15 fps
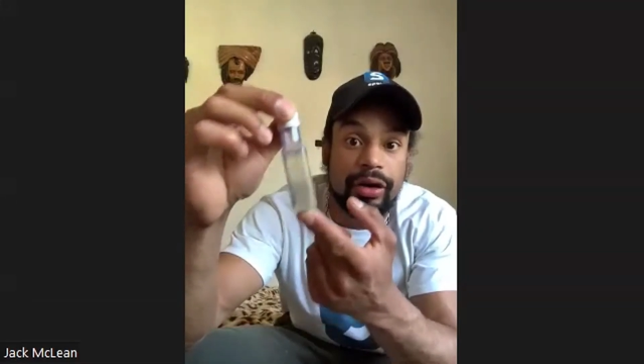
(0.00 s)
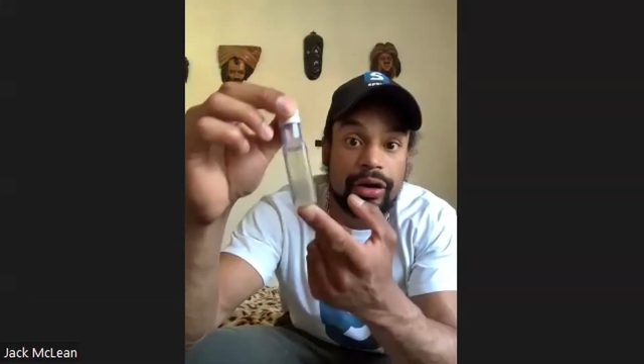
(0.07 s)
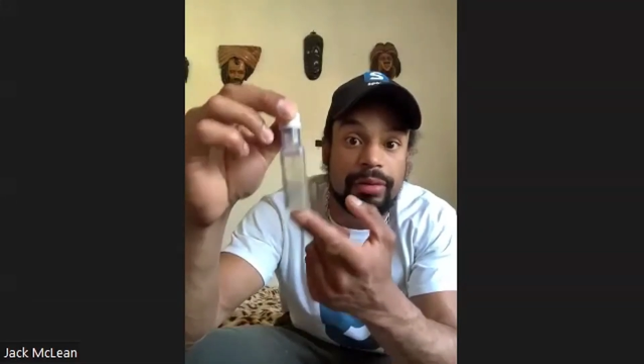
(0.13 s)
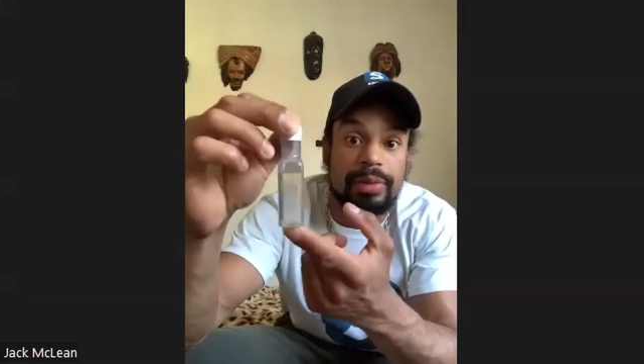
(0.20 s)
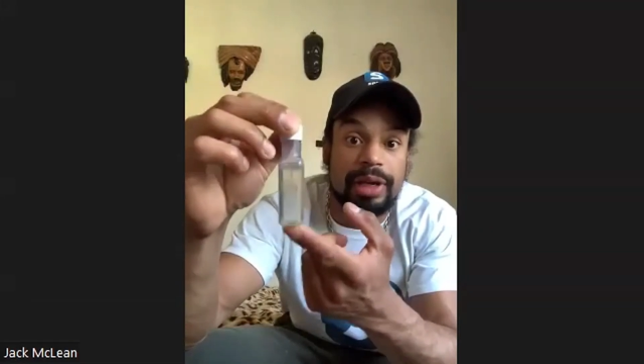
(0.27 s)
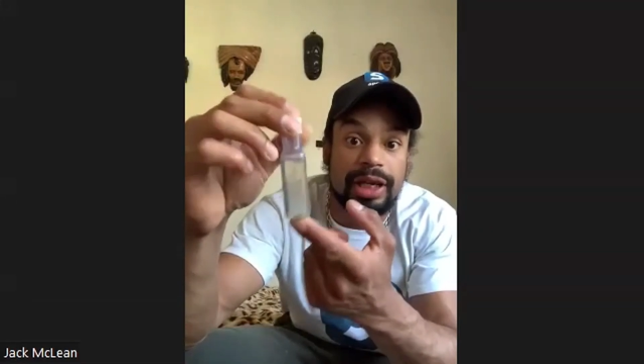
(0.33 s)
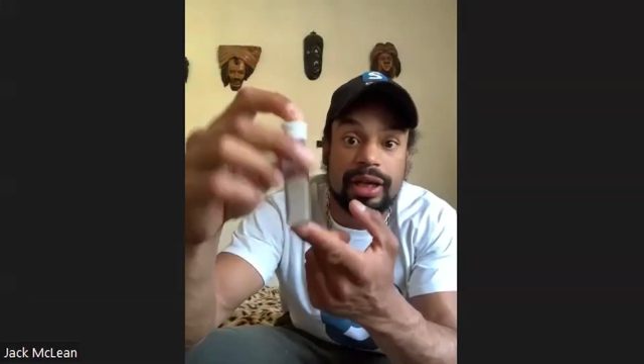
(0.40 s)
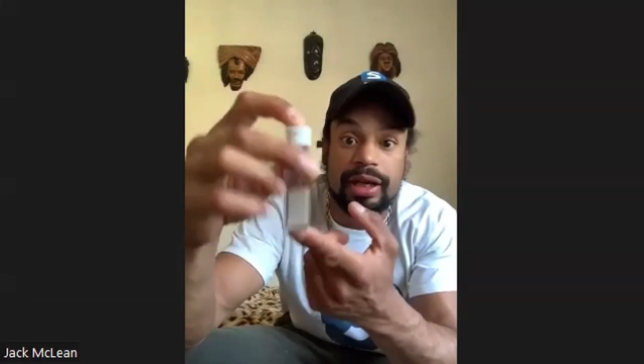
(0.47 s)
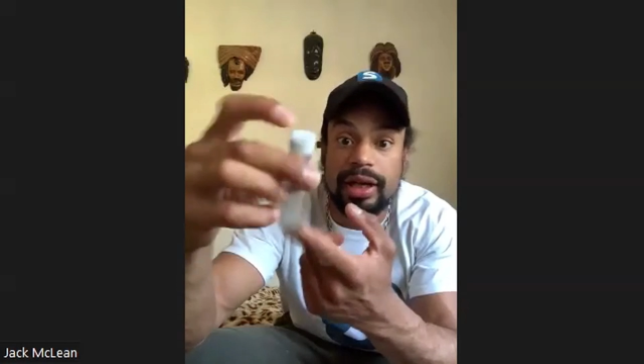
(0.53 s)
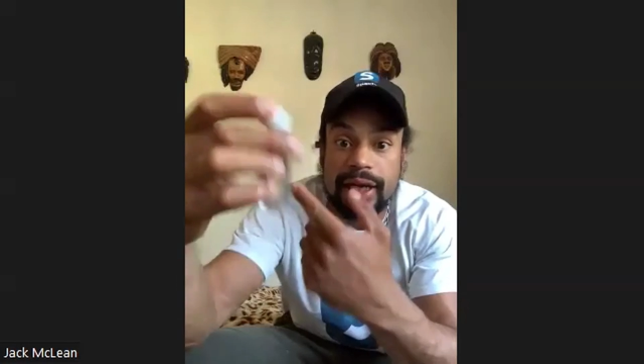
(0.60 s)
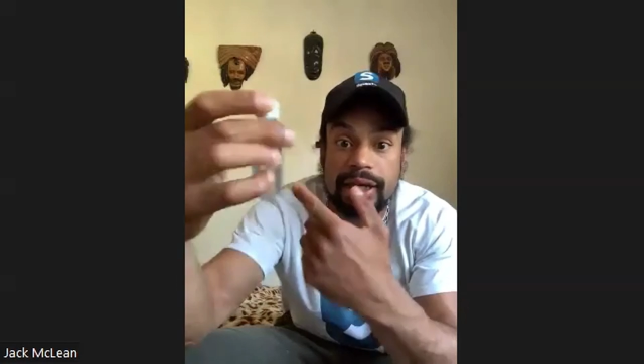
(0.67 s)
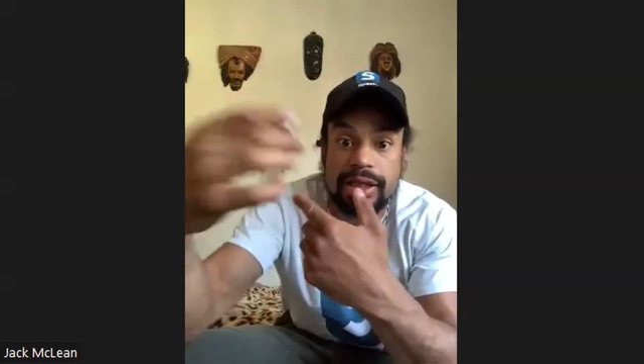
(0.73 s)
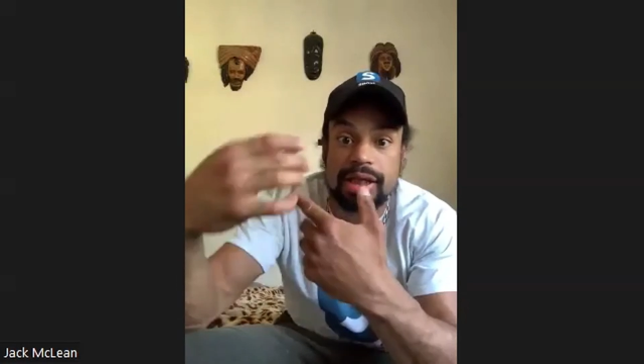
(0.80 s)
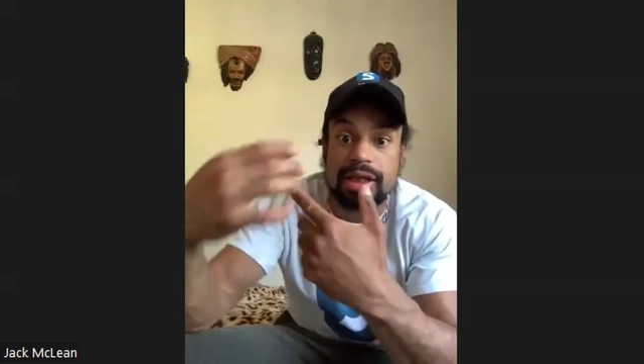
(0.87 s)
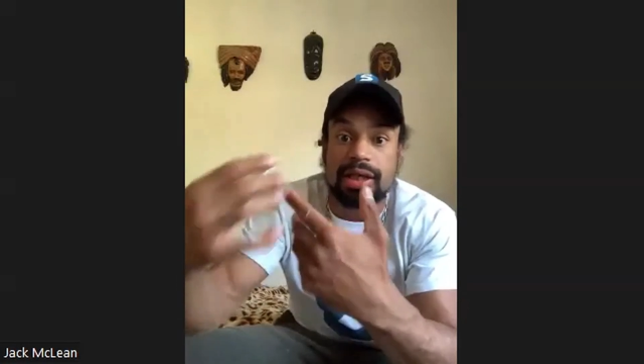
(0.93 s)
on me in
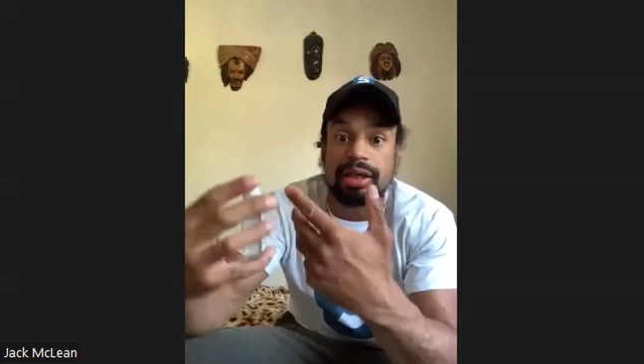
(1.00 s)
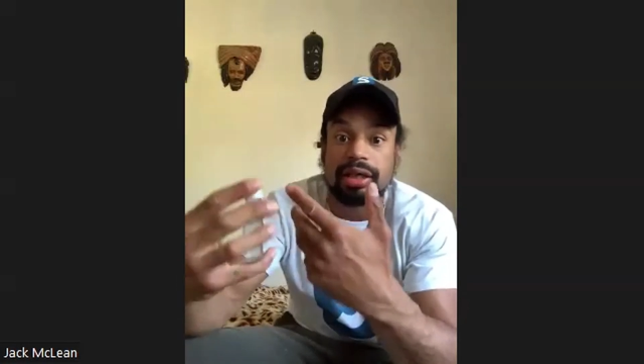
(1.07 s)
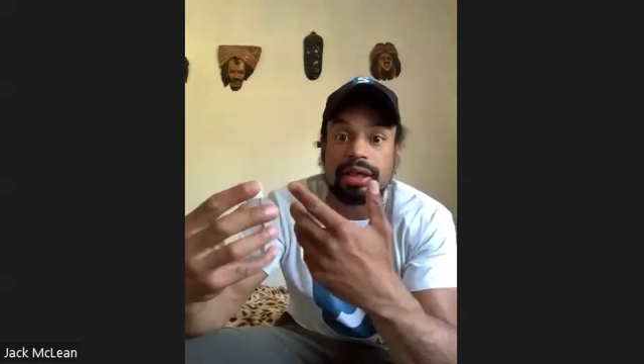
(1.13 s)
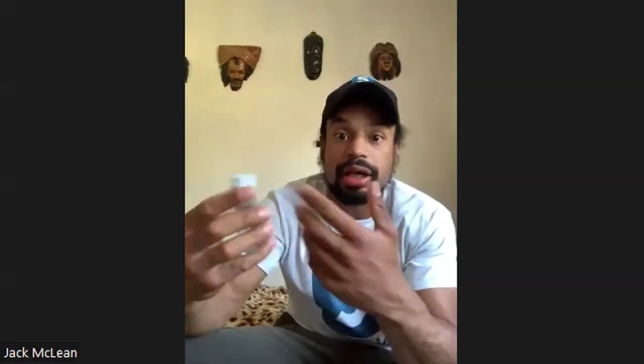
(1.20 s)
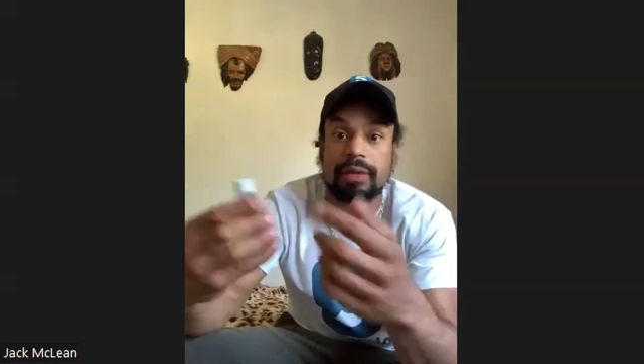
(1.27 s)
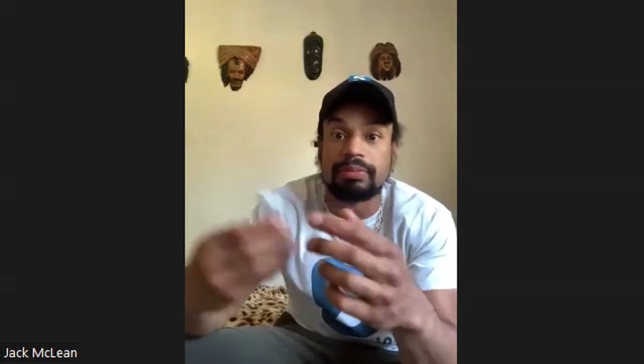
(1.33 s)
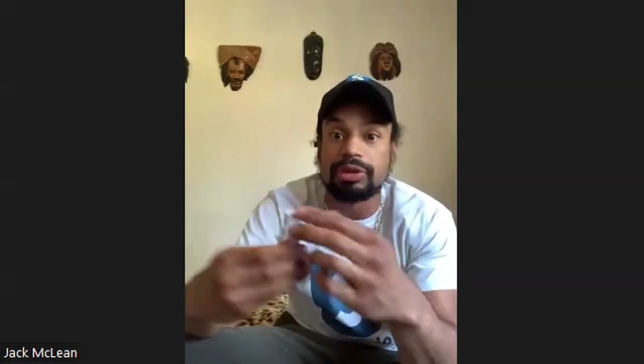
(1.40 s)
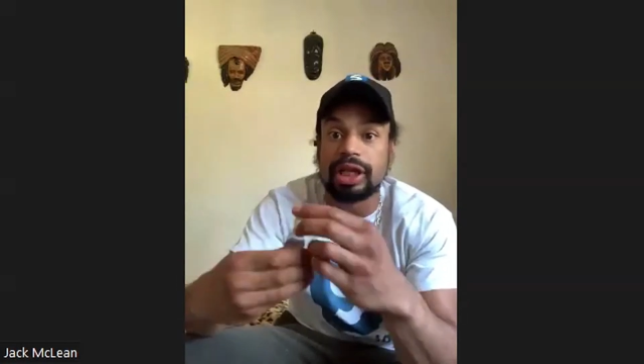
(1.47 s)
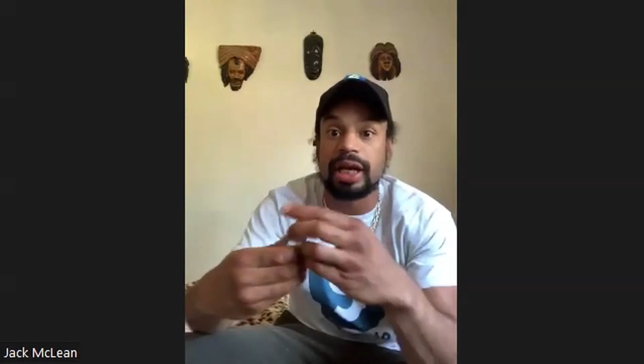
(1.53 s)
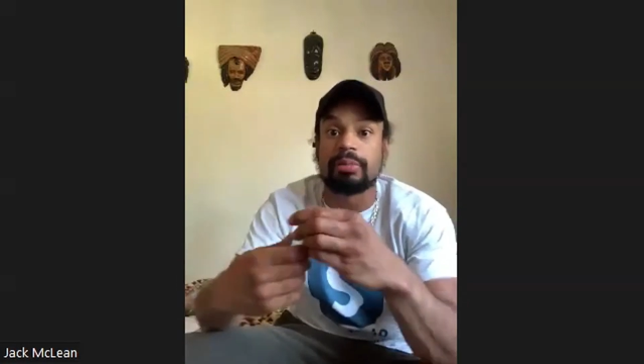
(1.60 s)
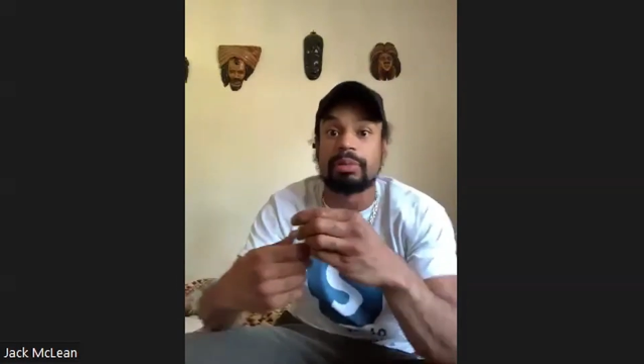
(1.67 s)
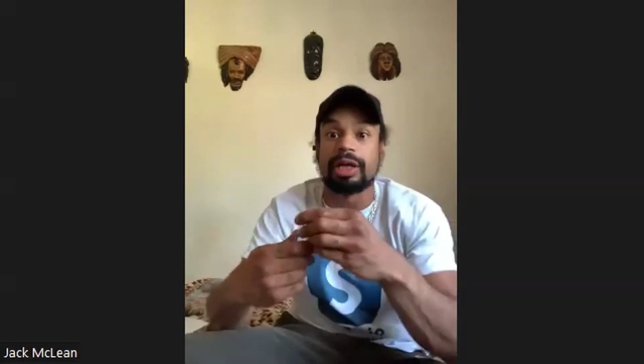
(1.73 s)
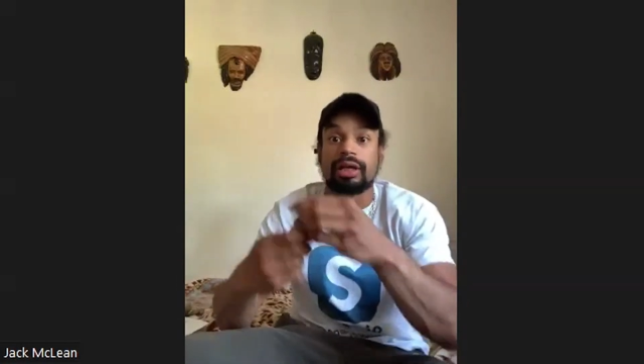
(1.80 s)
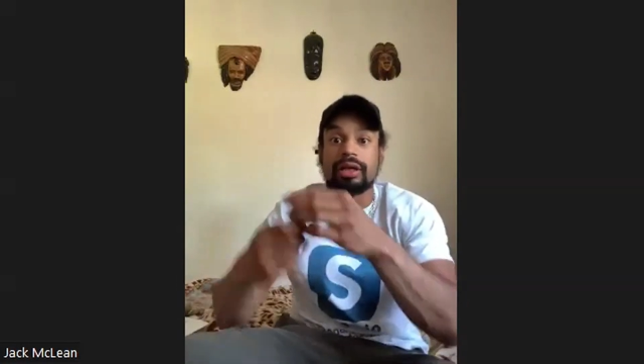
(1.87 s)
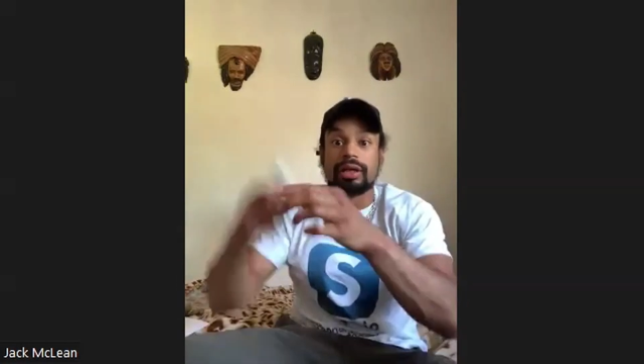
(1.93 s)
case he comes at
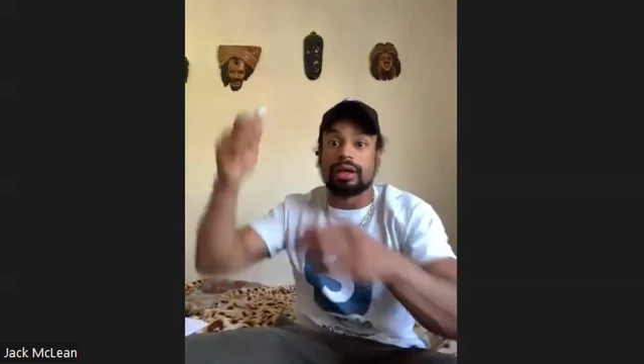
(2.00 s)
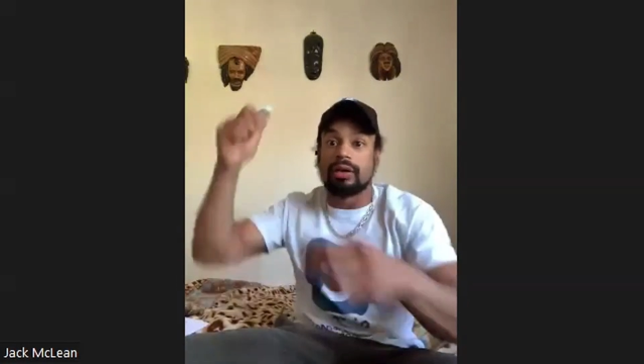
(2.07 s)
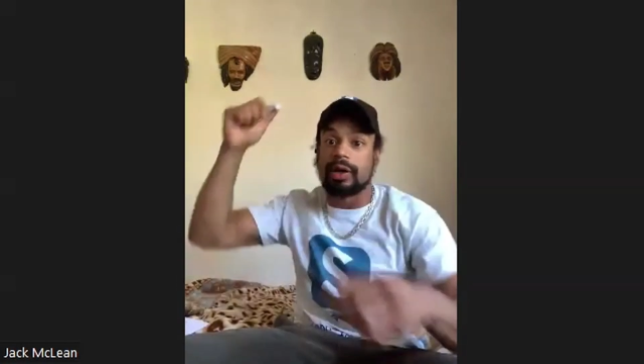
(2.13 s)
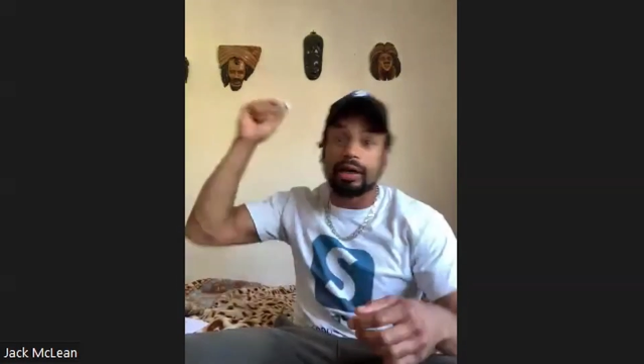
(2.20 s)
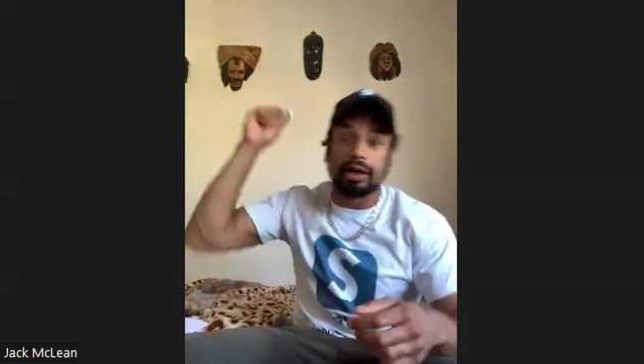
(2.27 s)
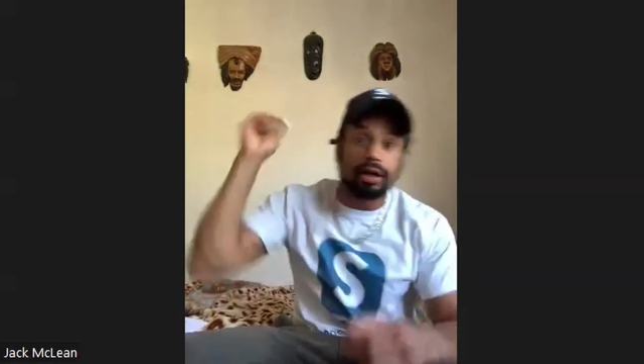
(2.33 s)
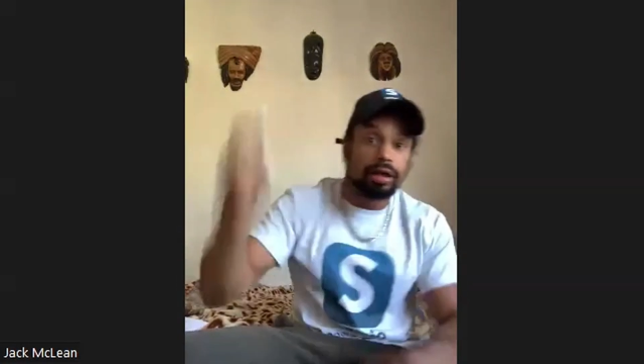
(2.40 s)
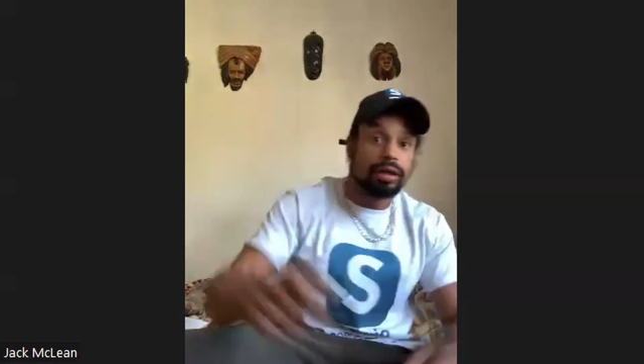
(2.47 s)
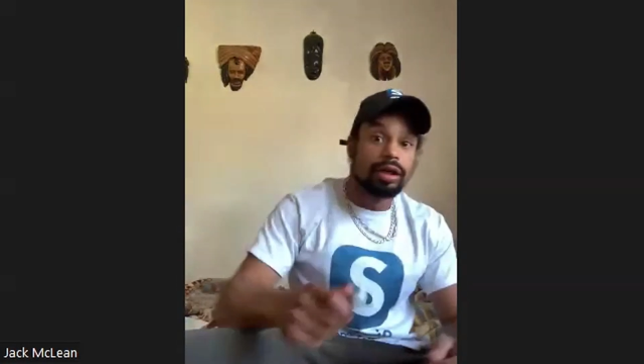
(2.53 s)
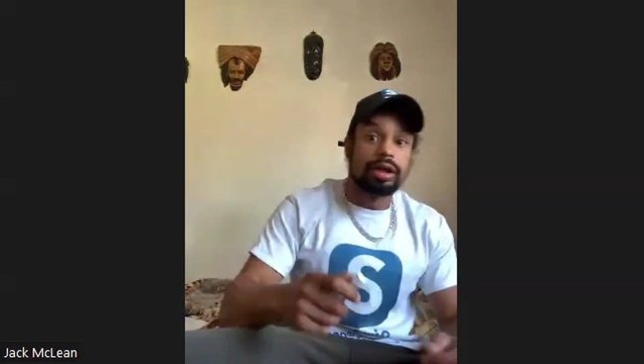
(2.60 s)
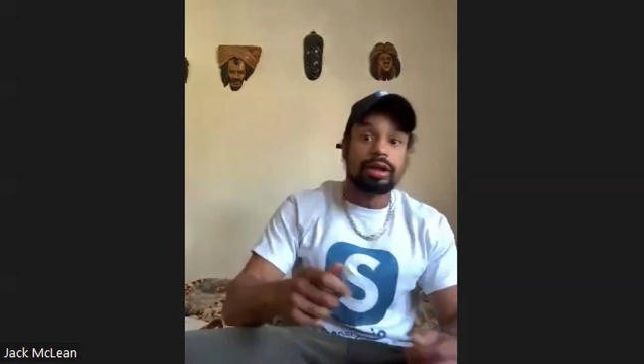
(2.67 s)
me. You know, I can